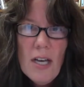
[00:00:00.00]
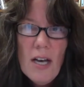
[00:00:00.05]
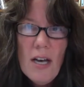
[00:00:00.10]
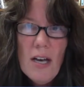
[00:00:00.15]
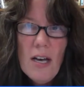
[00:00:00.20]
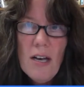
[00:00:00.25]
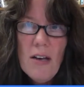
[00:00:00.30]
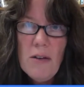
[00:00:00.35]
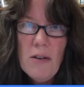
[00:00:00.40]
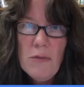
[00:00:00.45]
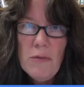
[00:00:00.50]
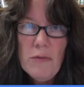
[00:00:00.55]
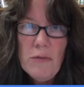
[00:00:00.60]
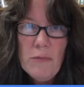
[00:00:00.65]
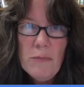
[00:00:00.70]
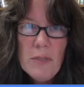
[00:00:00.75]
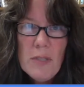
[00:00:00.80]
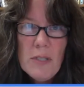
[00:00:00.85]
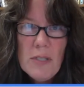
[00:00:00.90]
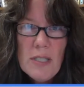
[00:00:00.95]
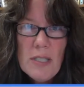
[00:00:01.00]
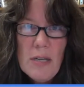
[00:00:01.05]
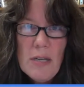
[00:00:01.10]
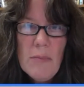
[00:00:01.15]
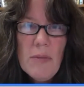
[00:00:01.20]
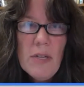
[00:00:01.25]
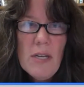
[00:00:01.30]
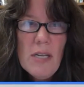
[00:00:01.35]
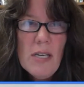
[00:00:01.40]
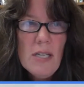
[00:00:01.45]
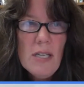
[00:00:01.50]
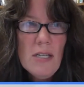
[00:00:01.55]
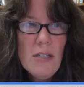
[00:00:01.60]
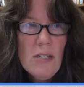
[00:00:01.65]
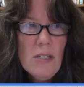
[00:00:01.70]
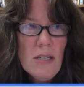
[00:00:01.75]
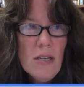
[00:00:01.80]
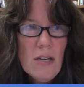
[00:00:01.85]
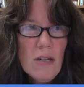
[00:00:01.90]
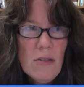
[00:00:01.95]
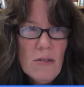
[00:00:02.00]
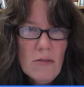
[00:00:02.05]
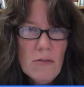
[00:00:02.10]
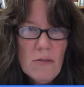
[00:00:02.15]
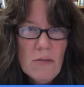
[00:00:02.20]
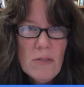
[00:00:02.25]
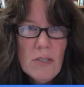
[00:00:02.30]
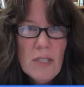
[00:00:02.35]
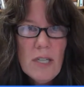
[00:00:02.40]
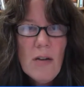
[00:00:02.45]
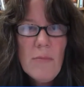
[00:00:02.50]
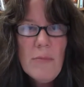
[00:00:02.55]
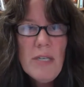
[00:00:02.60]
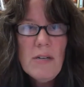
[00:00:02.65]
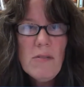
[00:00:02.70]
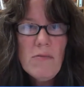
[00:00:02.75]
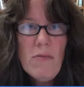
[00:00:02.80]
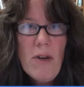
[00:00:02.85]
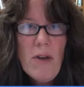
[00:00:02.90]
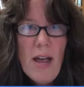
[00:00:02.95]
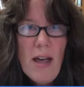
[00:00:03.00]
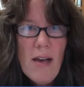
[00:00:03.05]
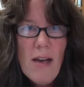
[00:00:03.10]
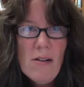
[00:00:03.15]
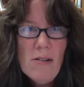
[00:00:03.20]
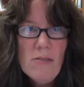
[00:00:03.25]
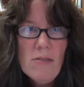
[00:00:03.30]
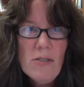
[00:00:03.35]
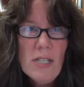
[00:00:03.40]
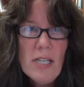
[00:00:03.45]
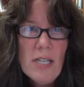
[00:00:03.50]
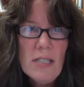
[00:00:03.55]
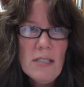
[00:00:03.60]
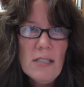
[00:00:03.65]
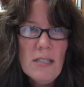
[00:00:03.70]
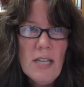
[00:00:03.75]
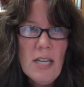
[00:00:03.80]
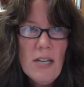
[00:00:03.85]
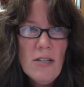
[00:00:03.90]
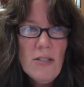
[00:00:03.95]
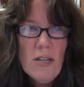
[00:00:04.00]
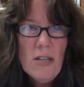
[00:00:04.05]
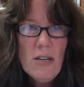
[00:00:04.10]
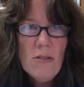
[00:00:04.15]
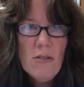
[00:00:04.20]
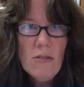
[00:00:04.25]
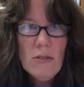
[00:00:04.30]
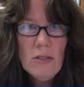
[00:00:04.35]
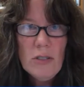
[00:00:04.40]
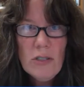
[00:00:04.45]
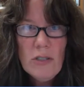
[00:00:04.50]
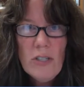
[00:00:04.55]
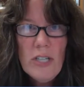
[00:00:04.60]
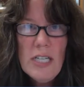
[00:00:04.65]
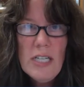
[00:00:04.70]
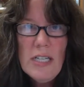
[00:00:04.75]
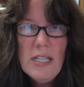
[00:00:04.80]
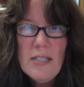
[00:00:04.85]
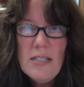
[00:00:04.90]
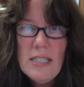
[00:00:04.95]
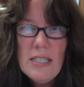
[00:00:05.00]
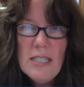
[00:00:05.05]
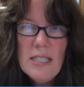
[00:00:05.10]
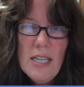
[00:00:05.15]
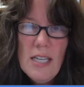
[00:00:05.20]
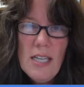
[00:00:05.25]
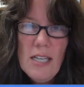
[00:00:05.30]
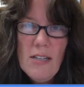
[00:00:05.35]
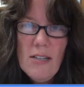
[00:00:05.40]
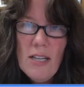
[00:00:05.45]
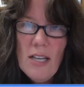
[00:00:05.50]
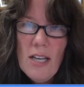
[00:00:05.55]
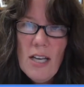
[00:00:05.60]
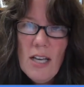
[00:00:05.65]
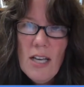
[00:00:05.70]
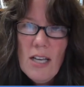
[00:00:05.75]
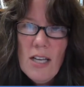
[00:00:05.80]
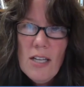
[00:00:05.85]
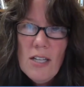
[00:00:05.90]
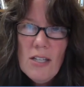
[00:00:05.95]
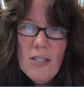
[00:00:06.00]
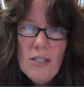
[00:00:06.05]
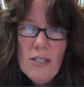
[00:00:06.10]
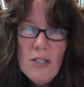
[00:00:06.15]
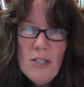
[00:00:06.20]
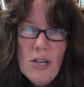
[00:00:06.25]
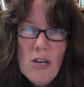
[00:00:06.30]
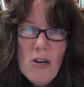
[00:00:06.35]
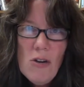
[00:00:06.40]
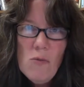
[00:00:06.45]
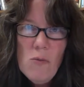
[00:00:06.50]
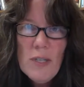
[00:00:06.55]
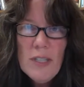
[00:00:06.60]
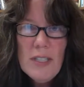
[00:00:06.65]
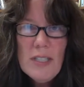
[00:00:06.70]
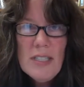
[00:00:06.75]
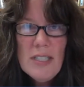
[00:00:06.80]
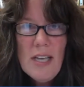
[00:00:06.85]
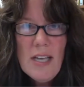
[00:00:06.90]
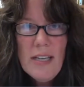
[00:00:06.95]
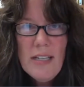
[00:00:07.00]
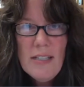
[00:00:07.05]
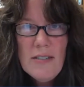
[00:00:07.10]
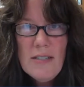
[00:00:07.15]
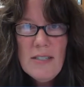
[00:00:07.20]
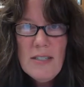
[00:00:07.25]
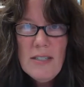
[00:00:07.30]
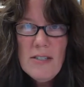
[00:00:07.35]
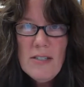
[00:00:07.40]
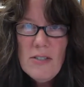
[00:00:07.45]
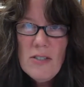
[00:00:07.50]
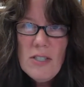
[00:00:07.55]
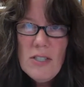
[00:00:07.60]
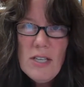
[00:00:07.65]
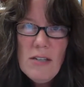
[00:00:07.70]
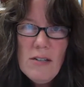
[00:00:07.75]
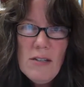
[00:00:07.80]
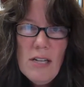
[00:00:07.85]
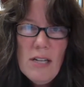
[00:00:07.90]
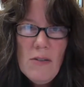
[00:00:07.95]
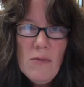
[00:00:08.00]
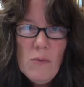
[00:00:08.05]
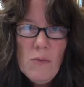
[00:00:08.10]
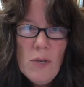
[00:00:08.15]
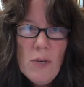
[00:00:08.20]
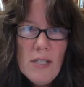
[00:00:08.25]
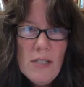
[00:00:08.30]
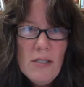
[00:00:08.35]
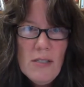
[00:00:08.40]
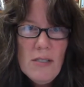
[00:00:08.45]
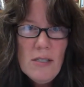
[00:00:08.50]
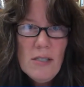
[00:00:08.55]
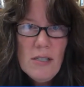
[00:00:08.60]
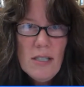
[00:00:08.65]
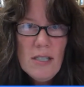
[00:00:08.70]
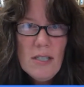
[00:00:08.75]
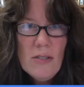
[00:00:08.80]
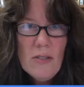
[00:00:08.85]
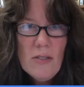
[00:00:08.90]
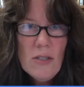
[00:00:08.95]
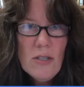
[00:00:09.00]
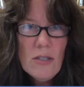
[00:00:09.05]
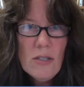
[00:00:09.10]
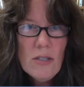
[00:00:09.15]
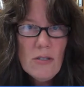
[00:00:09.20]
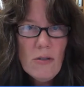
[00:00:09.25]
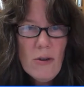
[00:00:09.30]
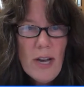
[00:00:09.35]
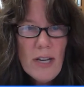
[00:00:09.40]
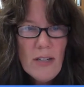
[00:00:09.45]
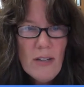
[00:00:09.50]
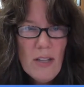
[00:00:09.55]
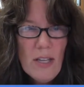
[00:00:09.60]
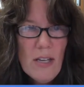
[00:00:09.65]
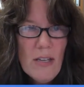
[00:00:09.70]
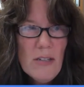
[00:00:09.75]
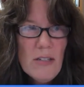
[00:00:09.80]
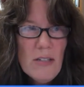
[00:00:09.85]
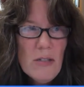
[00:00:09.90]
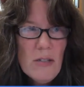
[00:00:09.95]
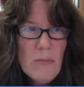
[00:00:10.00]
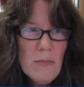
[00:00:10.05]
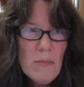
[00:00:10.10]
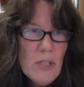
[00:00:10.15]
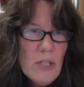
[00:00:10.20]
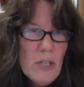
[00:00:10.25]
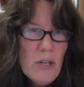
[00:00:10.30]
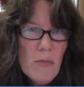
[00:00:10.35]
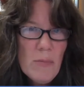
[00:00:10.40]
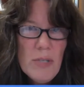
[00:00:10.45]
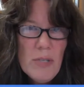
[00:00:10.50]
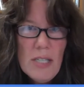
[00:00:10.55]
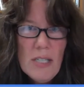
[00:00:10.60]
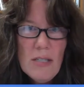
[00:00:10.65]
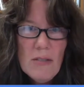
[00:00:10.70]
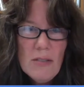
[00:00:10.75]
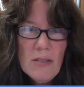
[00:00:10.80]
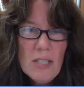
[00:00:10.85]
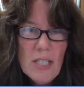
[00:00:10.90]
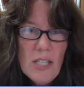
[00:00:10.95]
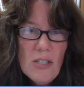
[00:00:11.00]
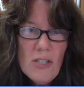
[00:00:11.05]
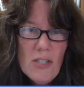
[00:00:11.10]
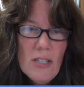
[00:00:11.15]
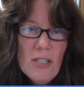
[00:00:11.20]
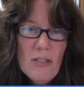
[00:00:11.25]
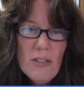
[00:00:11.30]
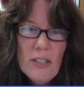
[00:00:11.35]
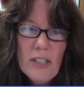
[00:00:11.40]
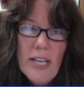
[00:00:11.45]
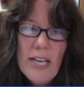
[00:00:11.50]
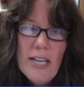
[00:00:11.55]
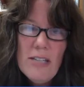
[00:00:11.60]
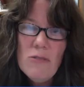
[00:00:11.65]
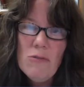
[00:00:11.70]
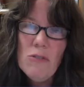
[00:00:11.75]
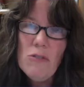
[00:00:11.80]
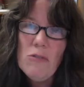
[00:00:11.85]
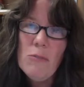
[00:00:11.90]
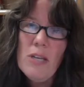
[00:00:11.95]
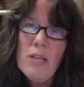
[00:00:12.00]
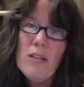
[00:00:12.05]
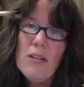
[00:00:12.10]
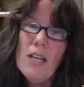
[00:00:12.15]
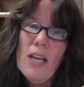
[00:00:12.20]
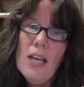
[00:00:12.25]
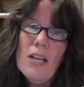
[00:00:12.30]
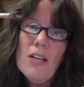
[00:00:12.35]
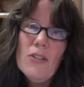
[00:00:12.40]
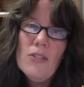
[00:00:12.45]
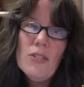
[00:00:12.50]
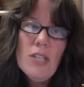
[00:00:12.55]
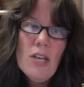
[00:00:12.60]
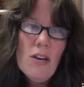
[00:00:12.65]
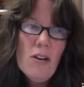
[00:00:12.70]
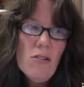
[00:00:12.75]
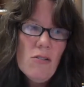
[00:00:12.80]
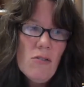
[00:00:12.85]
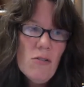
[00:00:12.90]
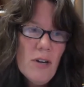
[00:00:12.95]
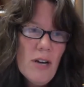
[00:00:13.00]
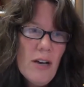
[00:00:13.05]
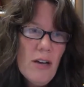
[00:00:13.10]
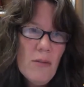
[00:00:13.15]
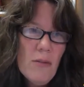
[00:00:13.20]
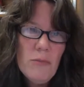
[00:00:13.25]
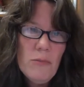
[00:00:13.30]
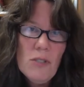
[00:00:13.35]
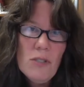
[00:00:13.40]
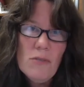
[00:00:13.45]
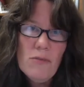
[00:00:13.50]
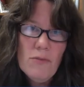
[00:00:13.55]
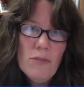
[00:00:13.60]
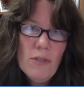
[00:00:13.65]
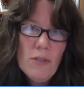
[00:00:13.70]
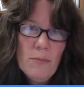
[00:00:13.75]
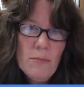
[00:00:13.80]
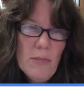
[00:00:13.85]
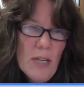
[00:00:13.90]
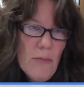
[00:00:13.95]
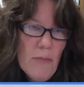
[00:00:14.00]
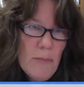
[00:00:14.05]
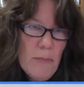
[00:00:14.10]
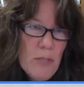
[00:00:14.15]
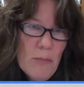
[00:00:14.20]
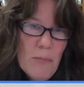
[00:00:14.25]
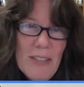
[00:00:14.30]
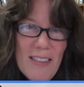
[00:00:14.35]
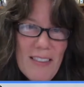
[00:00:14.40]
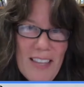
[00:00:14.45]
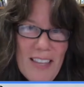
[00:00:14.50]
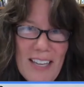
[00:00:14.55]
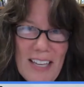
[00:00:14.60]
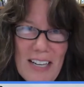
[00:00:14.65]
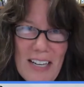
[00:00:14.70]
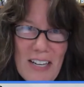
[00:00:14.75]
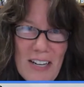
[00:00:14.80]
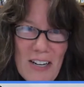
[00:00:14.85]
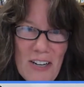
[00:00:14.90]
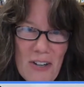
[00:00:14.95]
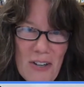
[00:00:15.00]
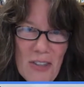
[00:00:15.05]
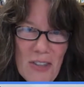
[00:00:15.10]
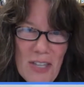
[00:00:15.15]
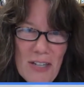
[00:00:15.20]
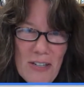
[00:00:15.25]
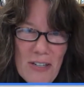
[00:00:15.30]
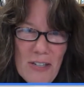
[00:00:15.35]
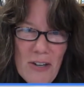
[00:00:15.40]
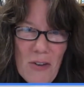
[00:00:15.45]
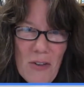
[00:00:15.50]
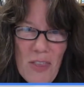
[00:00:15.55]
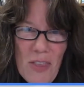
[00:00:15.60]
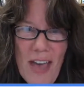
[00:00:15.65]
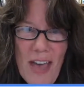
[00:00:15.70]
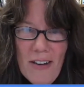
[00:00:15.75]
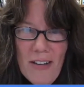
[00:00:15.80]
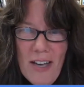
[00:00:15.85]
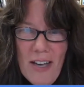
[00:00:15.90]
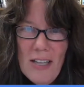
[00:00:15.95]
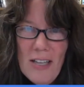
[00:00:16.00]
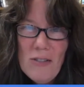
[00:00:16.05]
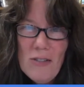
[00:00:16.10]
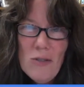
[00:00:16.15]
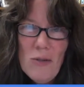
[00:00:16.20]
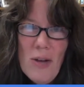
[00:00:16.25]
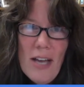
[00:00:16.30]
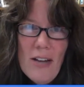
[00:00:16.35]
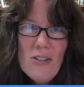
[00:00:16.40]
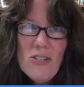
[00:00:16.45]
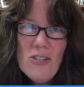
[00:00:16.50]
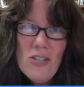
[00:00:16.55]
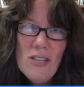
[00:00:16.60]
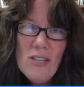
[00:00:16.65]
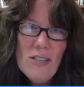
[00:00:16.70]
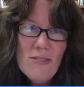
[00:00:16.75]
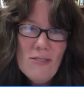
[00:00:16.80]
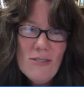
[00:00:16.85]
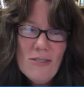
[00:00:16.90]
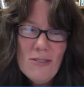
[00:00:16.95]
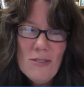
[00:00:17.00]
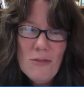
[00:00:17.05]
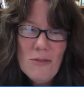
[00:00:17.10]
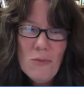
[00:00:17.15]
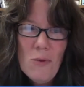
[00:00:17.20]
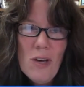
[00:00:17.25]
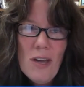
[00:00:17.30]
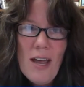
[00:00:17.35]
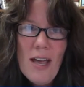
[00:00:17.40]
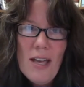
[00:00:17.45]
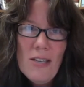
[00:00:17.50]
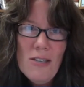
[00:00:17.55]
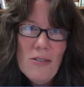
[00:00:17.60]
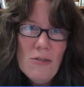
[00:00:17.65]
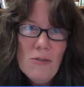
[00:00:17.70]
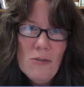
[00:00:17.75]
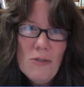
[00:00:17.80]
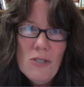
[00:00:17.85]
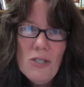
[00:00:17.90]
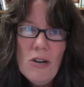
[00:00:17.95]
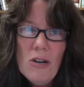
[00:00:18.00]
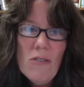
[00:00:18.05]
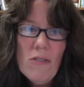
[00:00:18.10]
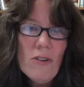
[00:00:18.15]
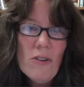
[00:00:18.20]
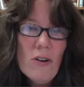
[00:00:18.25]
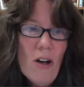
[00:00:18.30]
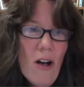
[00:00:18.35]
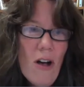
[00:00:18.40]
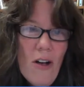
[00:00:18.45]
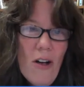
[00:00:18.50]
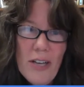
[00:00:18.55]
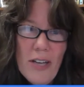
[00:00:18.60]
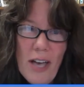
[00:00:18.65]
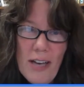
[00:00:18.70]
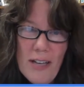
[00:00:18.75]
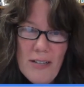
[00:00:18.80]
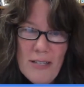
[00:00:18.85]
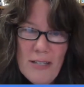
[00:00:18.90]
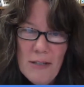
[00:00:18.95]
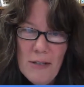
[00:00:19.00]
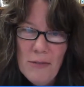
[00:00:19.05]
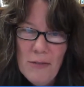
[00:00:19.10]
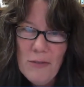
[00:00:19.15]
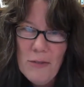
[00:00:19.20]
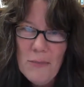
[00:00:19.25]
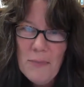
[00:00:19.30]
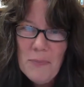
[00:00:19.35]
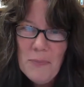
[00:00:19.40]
of somebody, you know, coming around and, and you know, learning and seeing, you know, what the science is and, and what is the correct thing to, you know, be teaching in the classroom. And so, um, just from I've just been thinking here that you know that kind of strategy is what I used, you know, for all kinds of